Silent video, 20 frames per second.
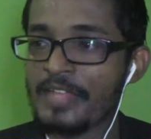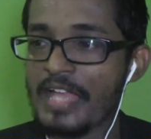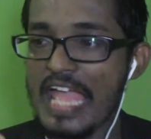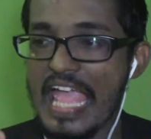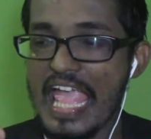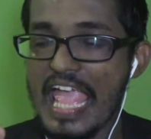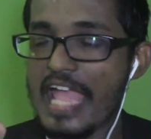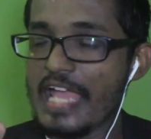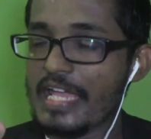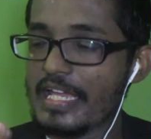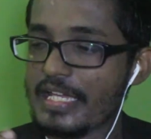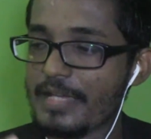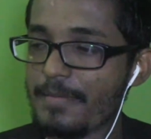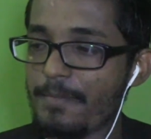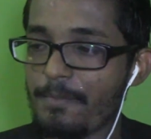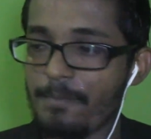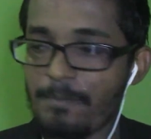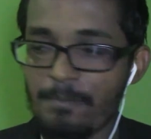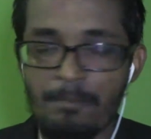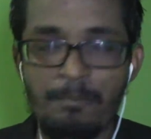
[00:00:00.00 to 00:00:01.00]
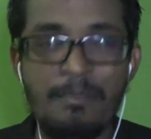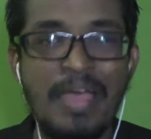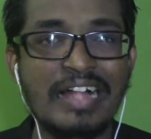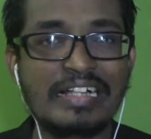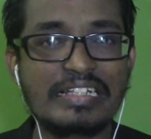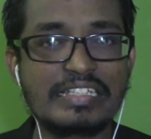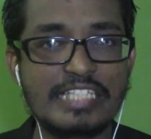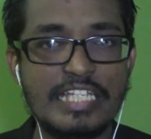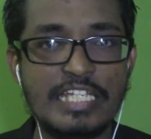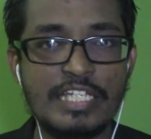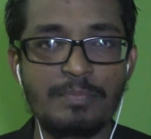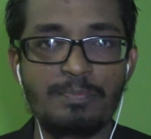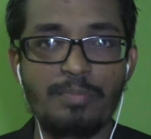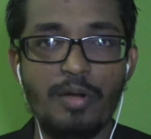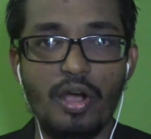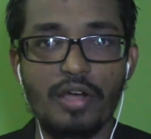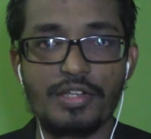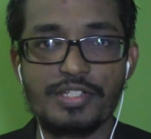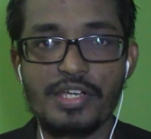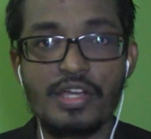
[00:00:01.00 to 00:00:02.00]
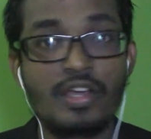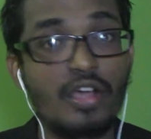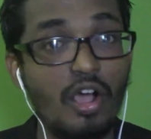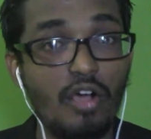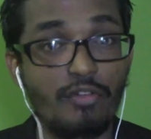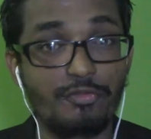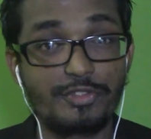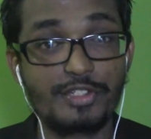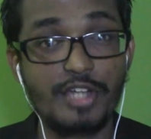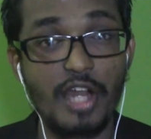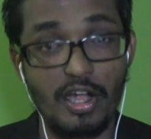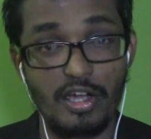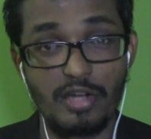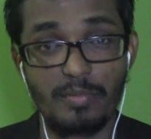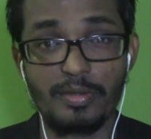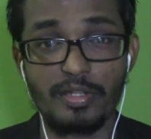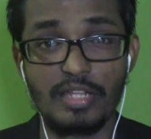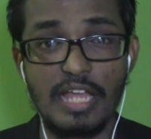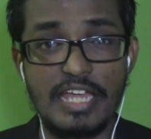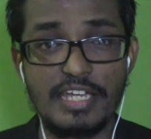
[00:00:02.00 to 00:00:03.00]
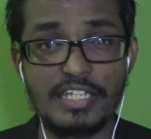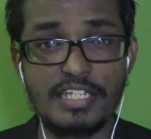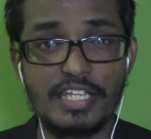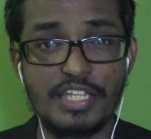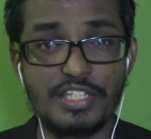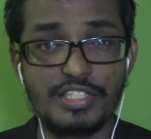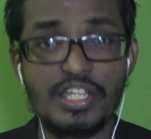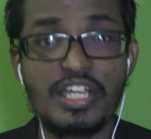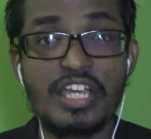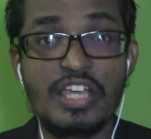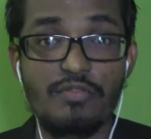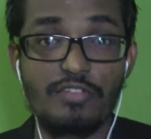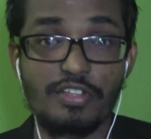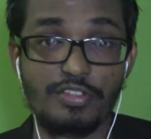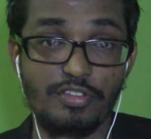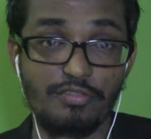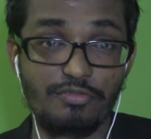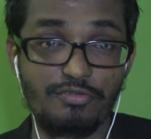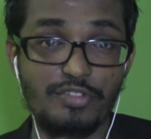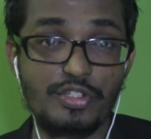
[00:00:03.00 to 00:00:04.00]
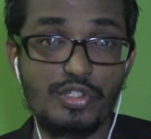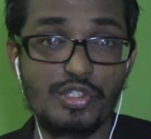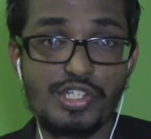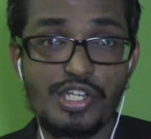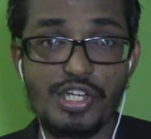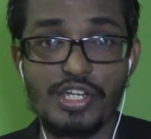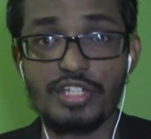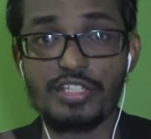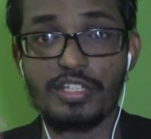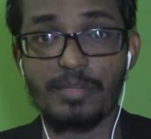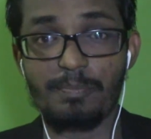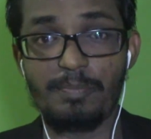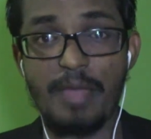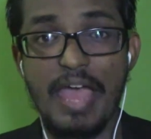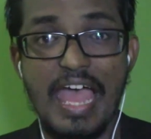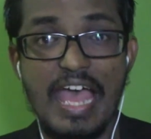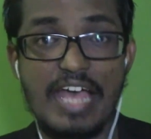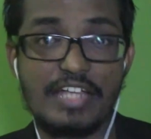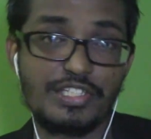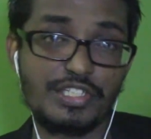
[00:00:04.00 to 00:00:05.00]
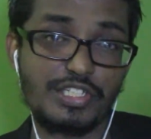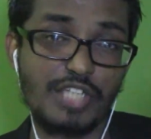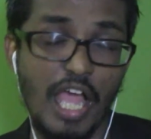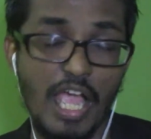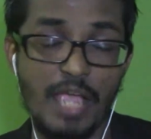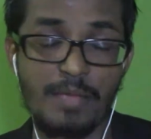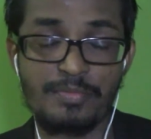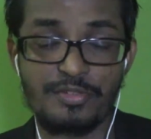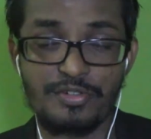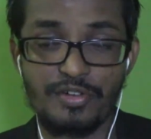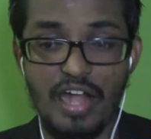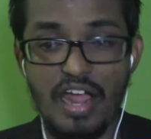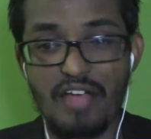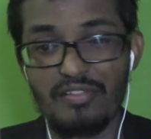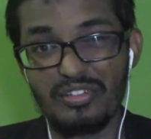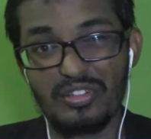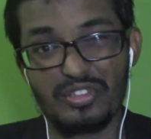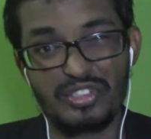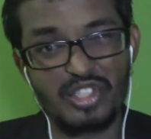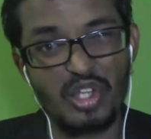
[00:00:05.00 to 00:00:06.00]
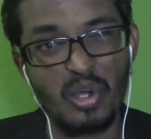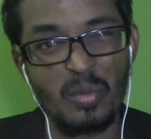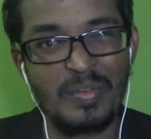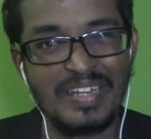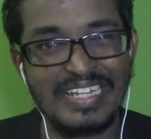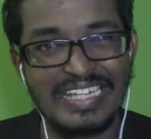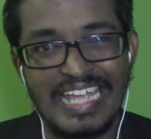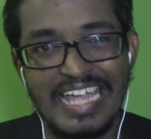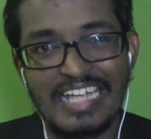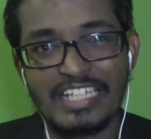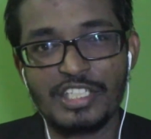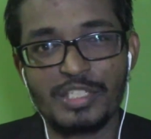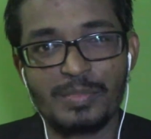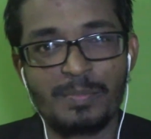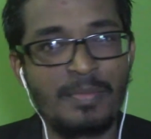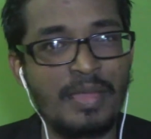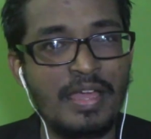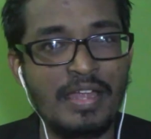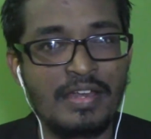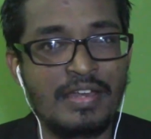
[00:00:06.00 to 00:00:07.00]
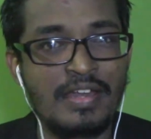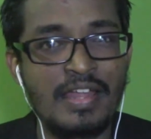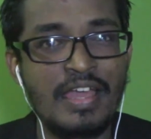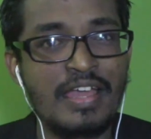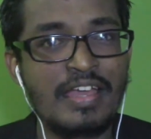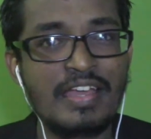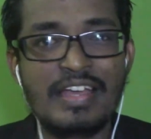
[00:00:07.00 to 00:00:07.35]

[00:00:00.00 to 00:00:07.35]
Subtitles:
a melting pot of terrible ideas with the future, the past, time travel, so many X-Men,